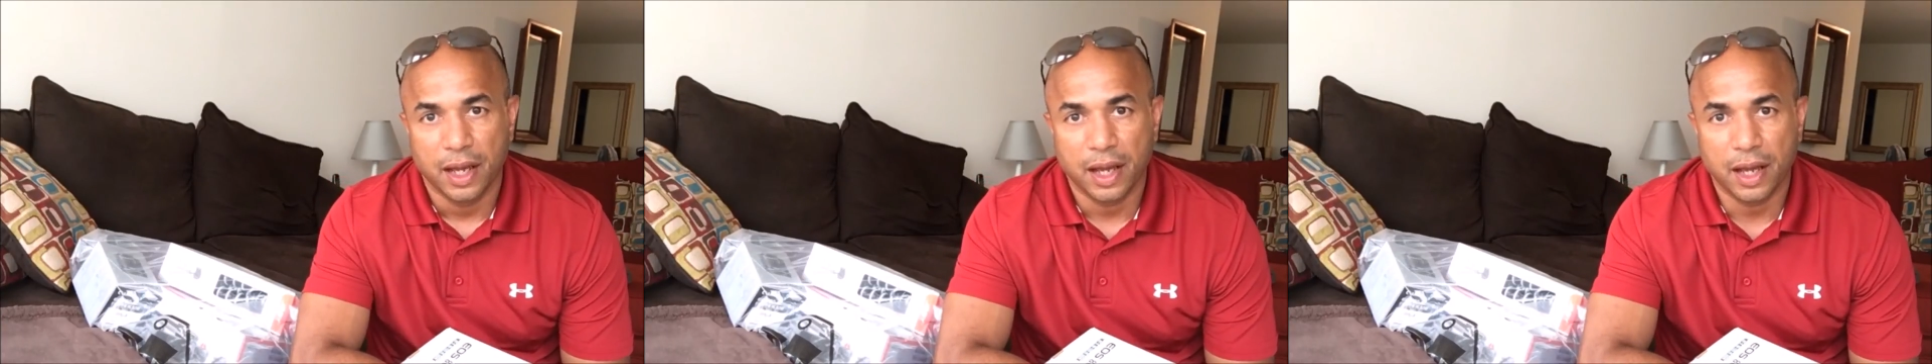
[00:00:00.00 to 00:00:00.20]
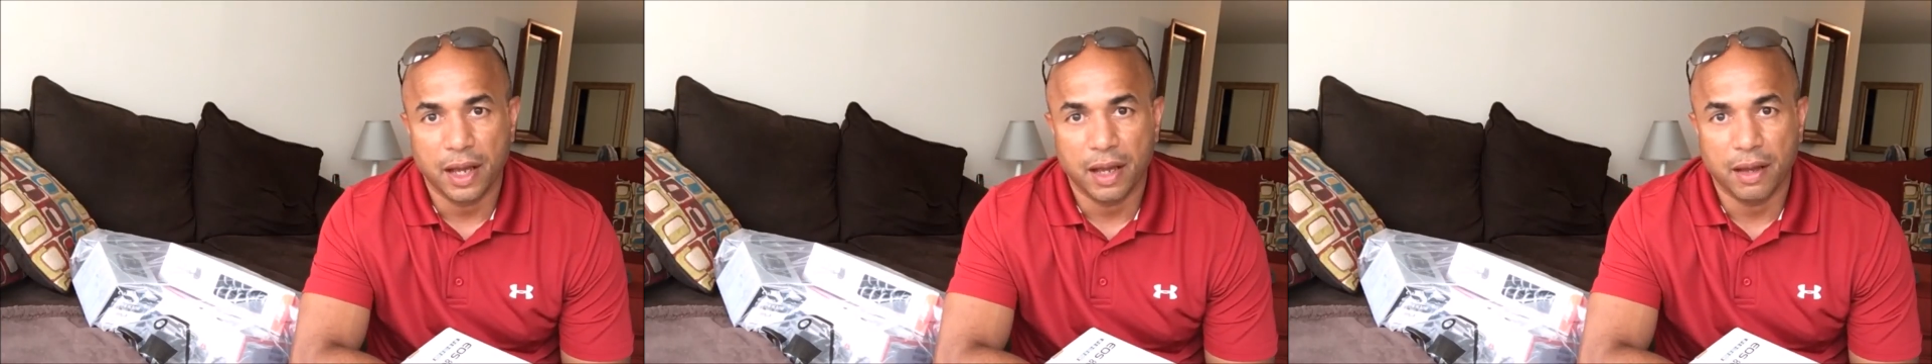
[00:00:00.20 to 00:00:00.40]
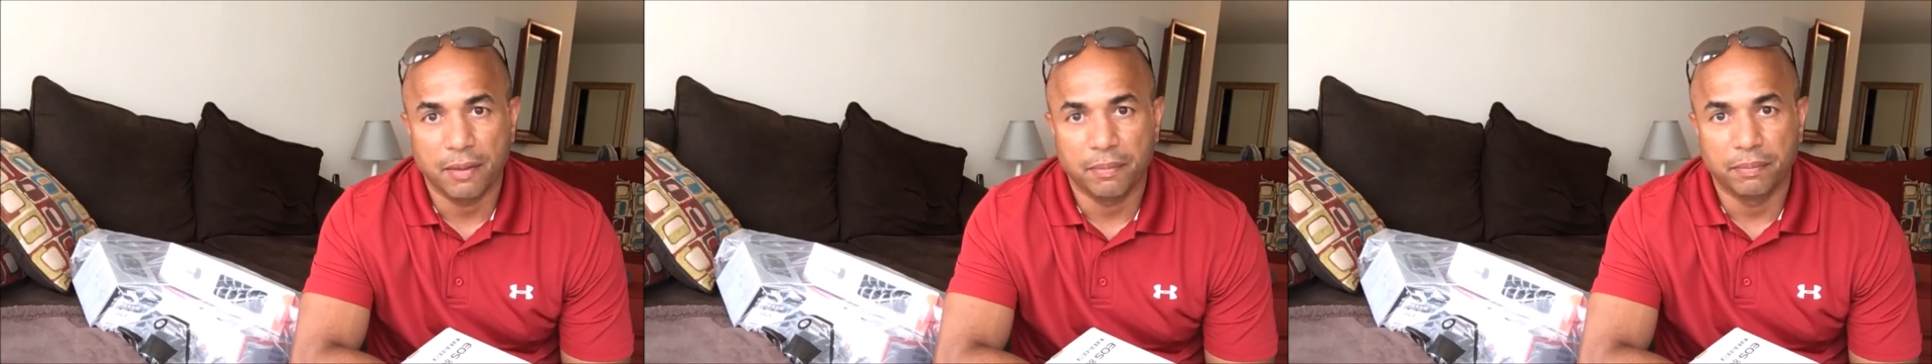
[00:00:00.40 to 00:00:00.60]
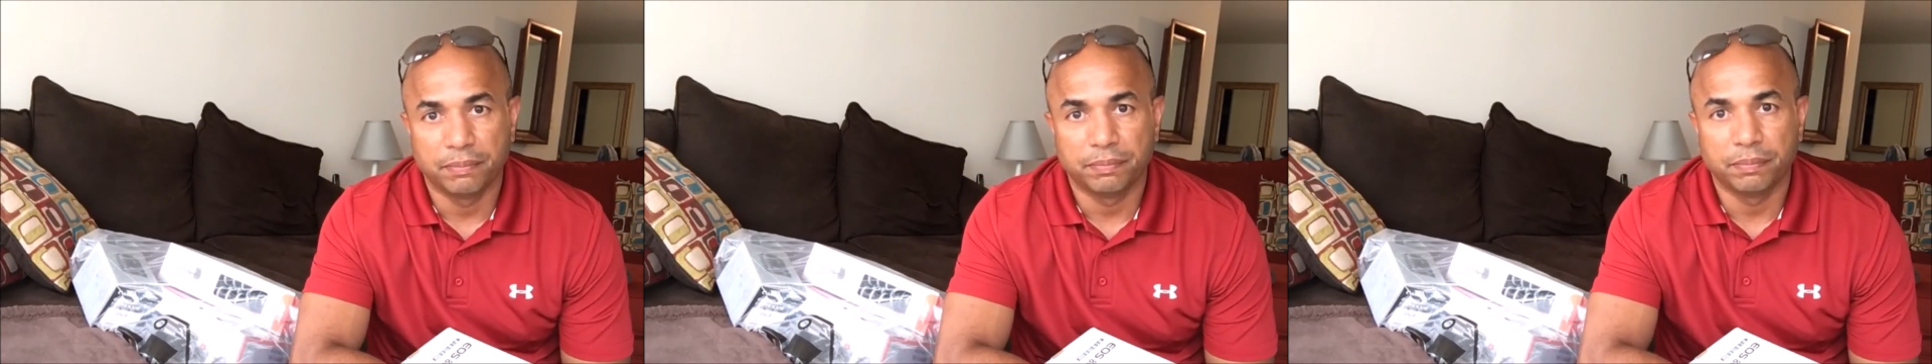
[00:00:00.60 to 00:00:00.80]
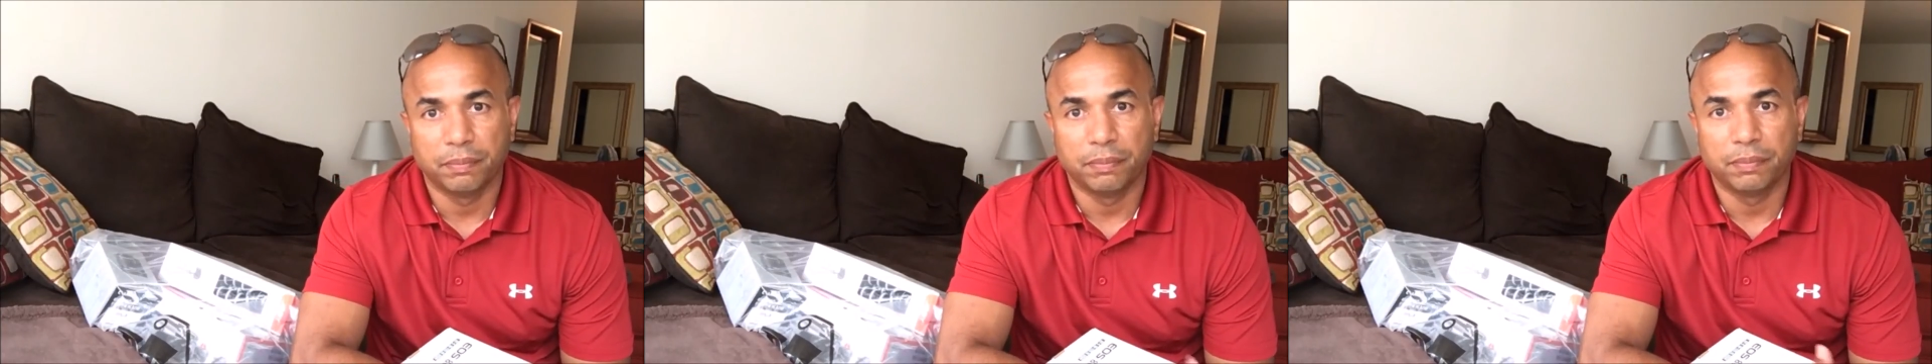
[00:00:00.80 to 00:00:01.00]
Um,
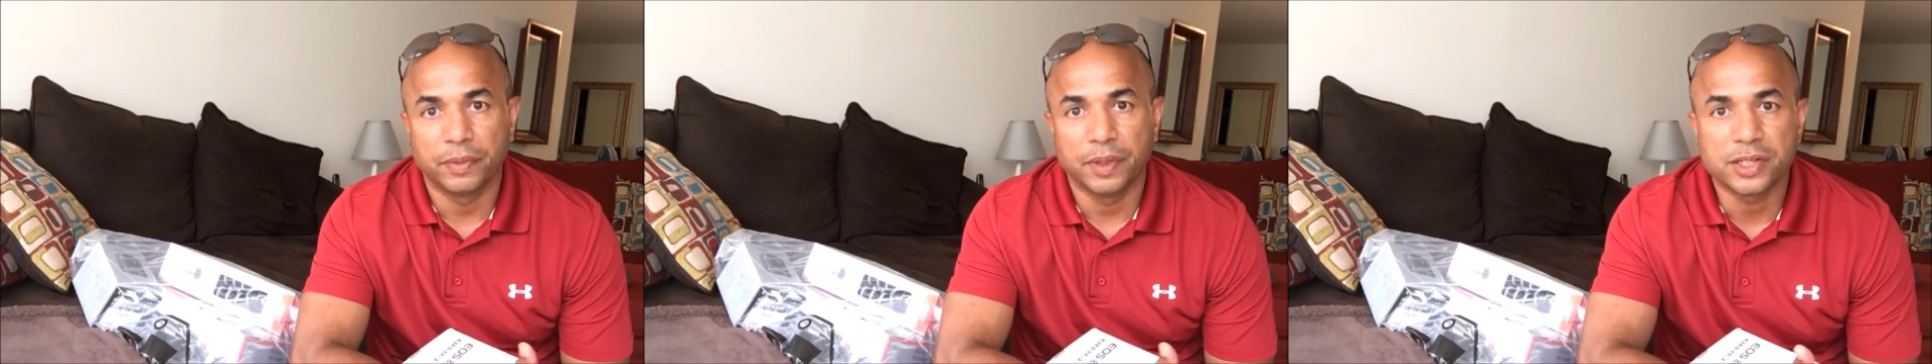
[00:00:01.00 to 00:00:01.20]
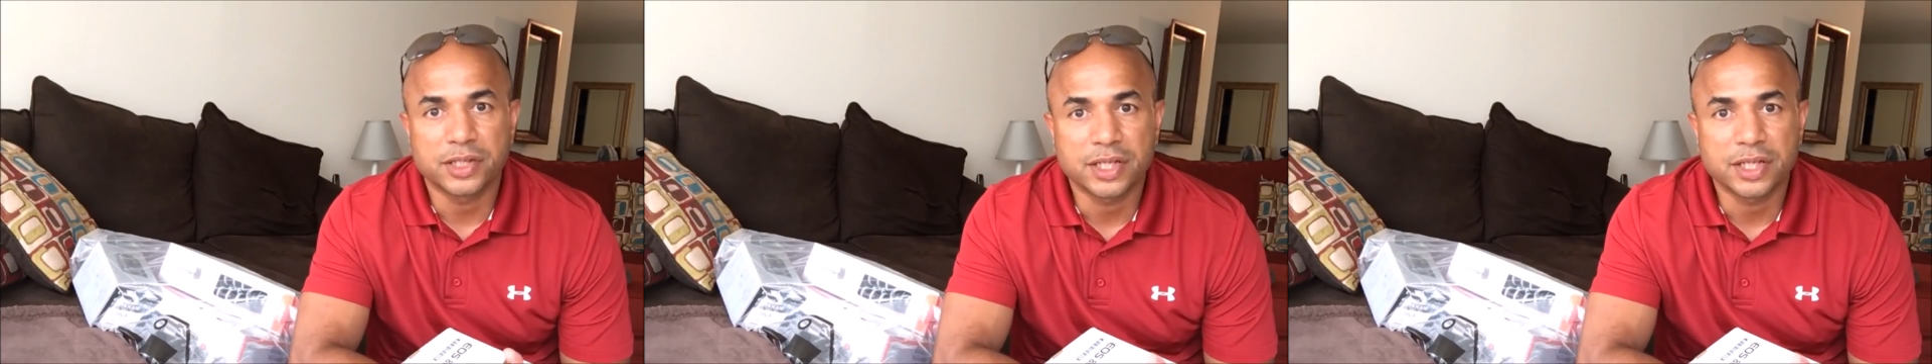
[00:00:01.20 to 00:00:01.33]
the